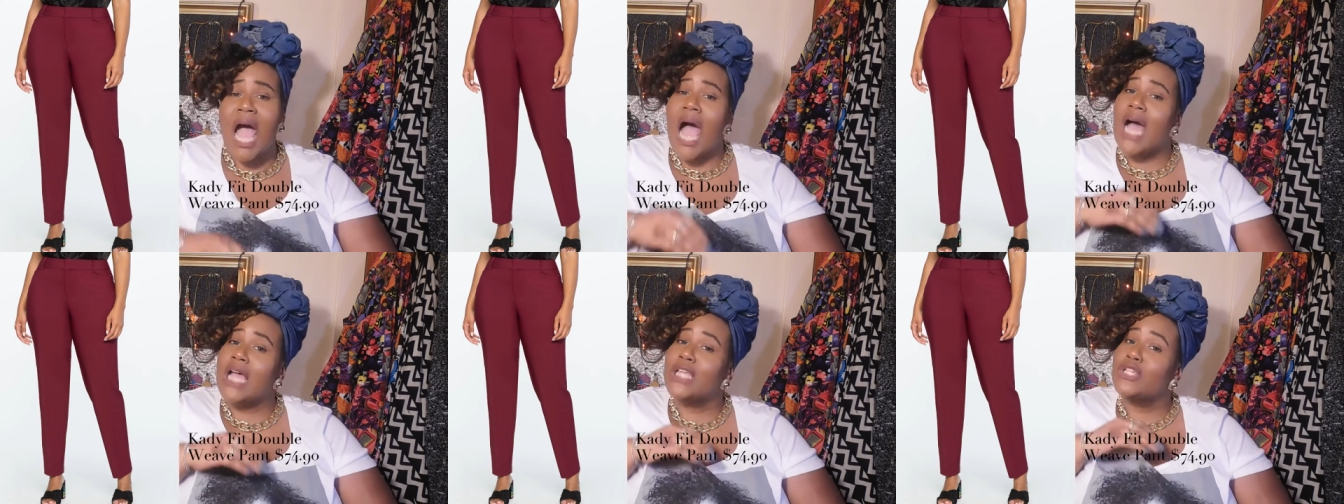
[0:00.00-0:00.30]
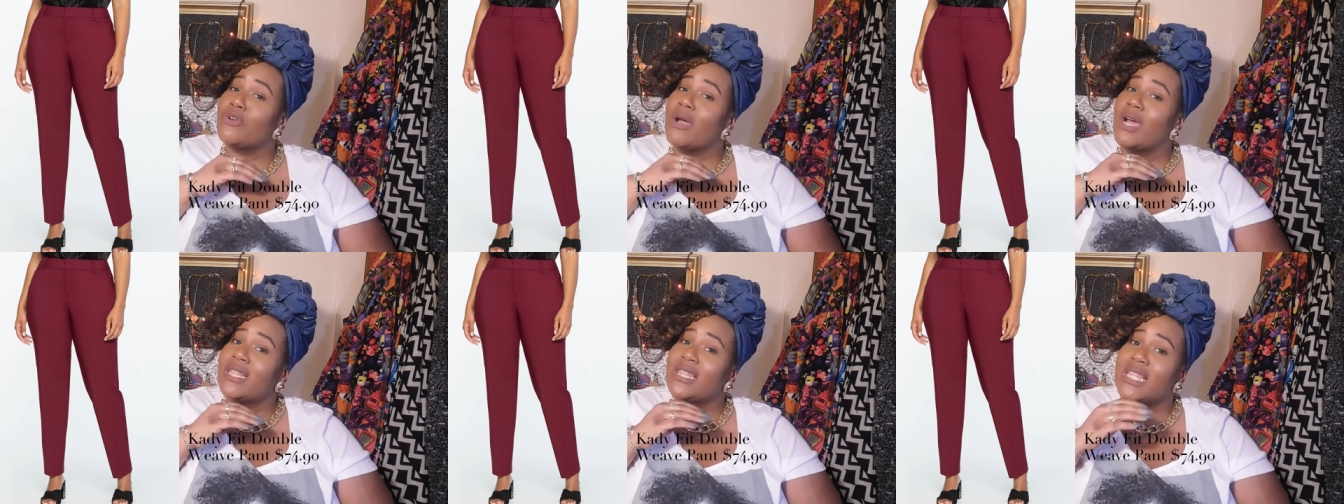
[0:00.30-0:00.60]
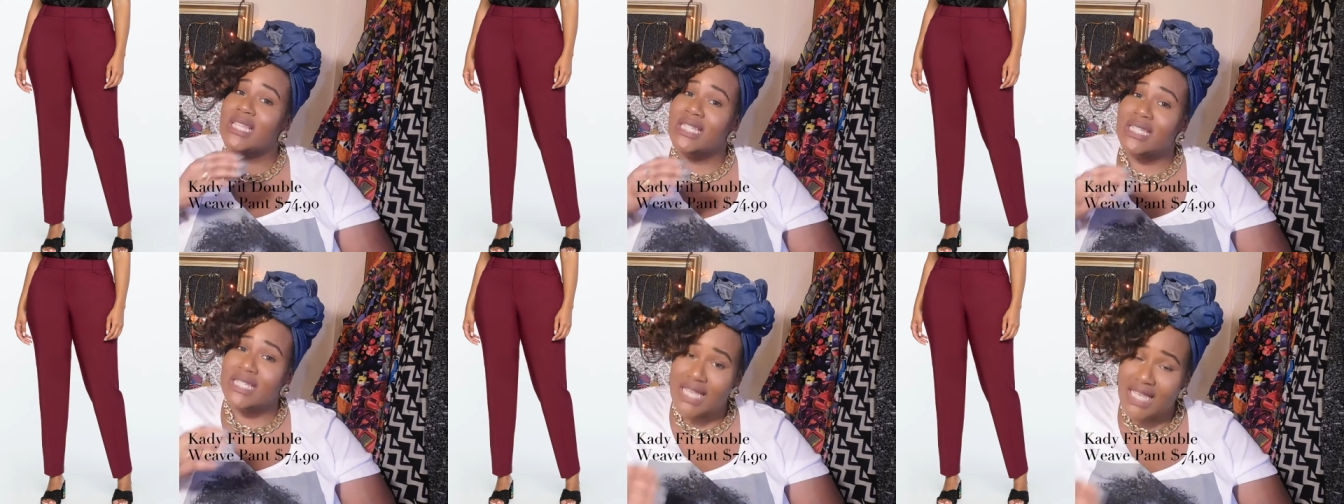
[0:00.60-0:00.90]
I tried
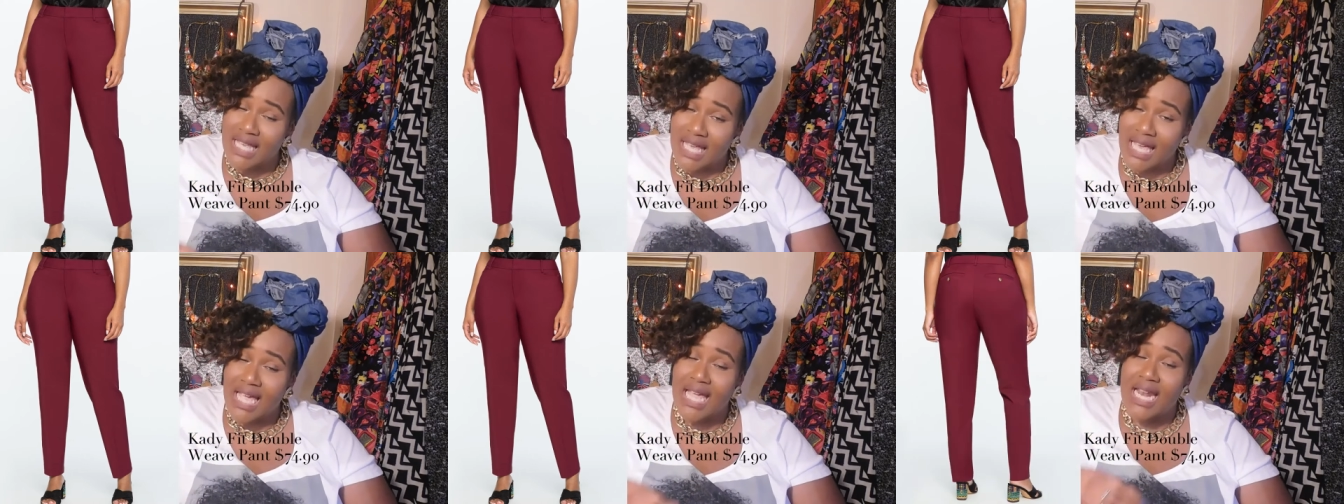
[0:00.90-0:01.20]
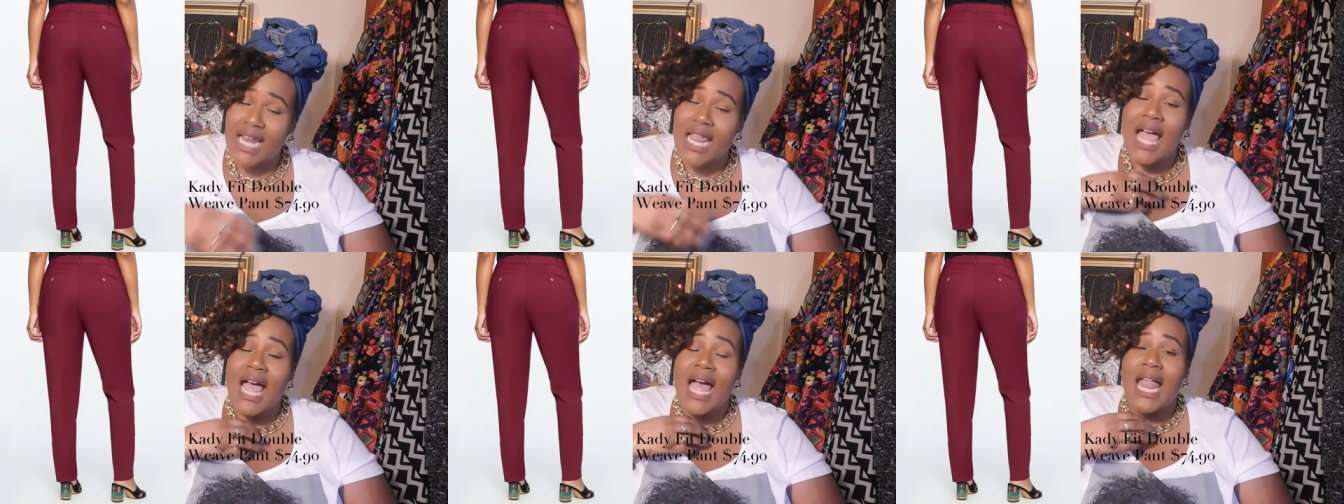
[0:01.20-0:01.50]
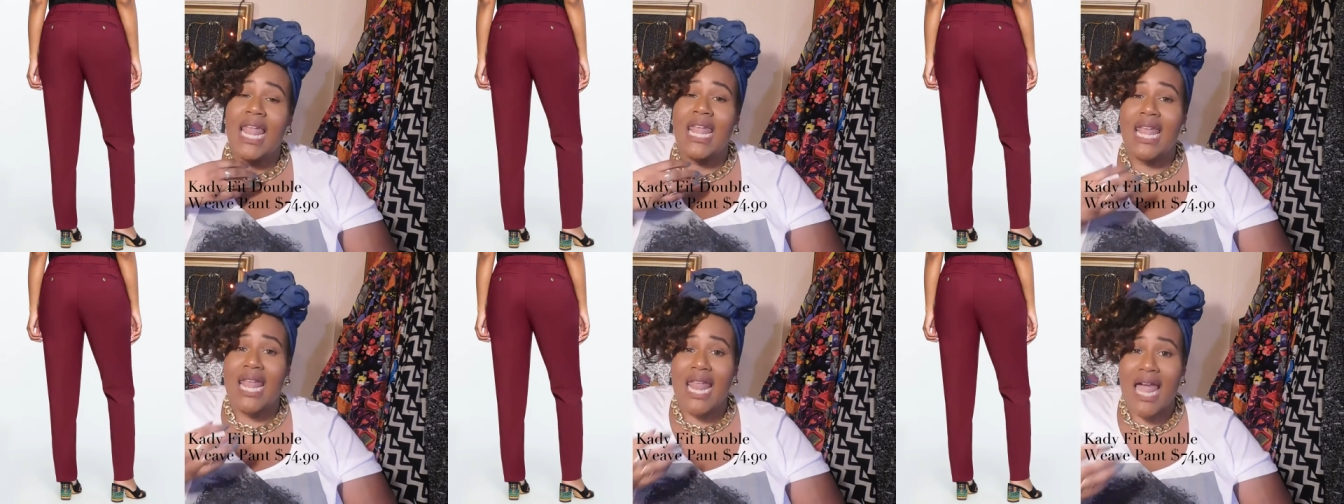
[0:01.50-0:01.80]
these again
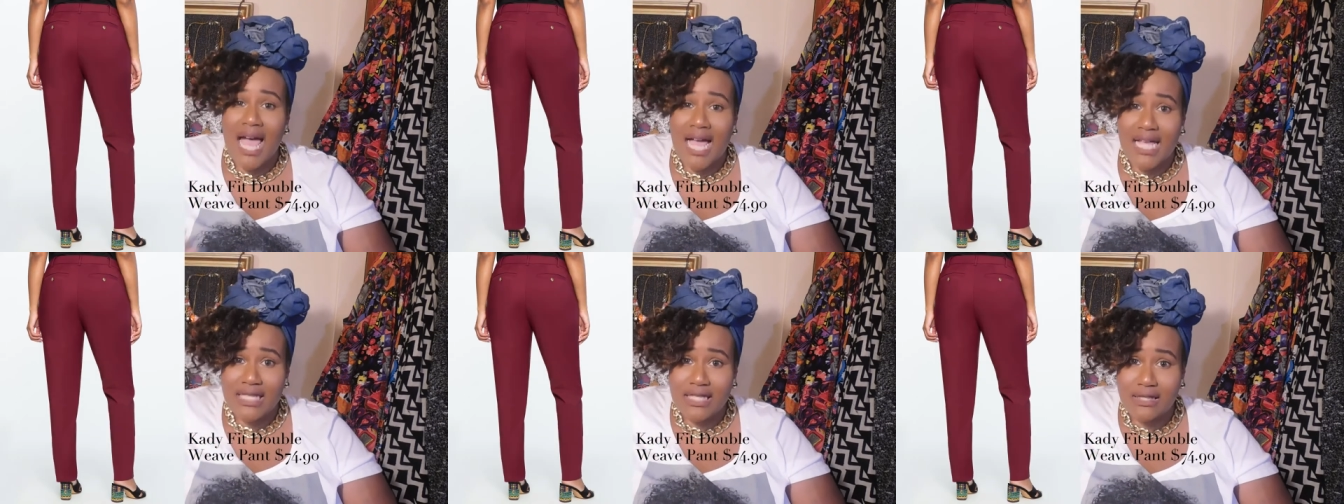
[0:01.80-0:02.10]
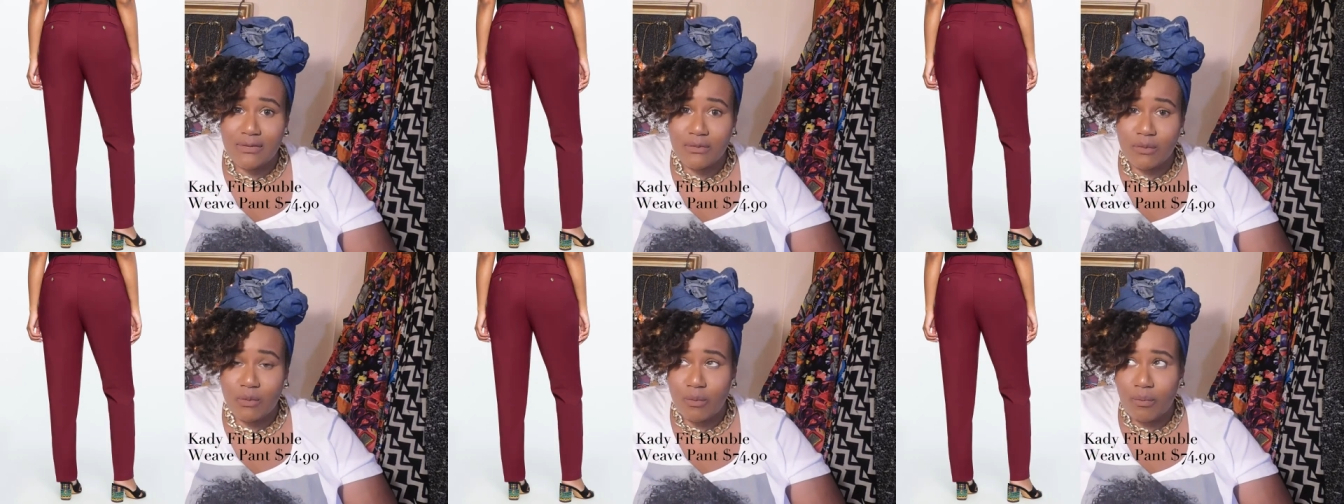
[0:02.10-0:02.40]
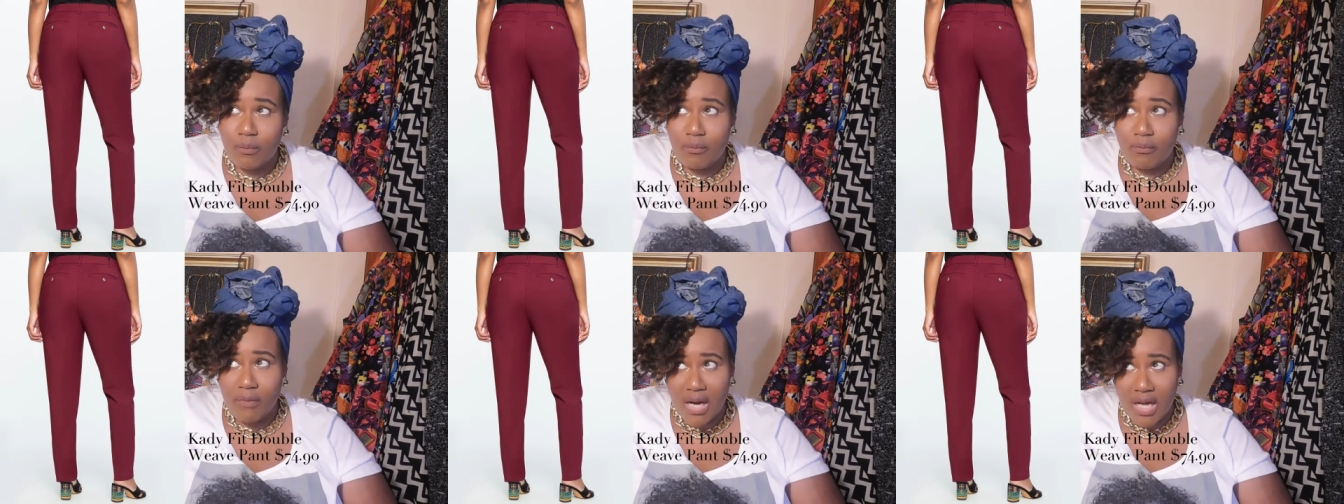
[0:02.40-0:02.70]
last
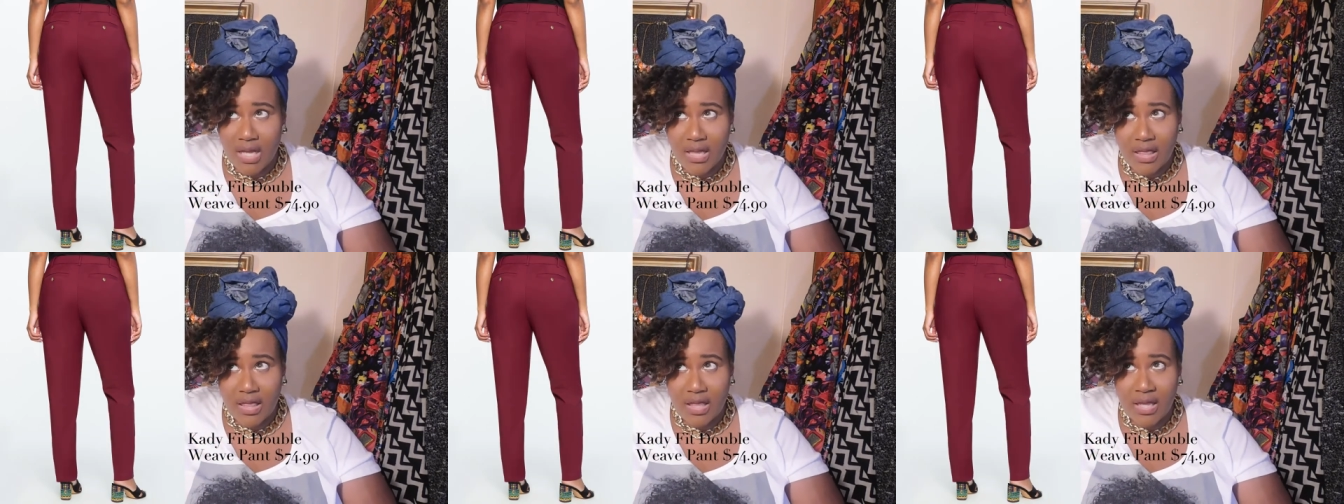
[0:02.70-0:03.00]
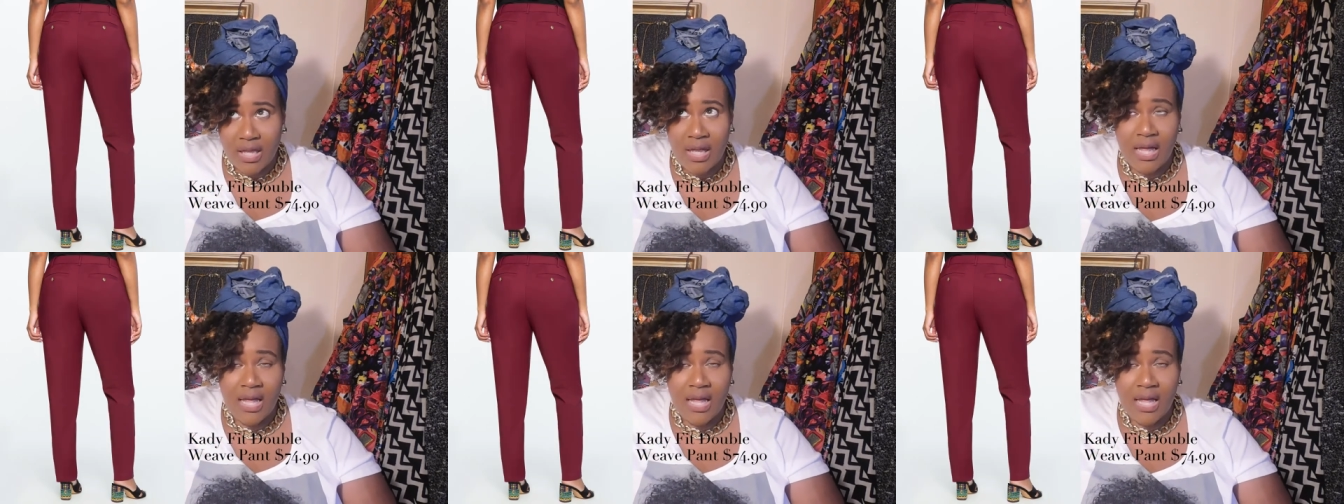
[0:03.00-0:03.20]
month,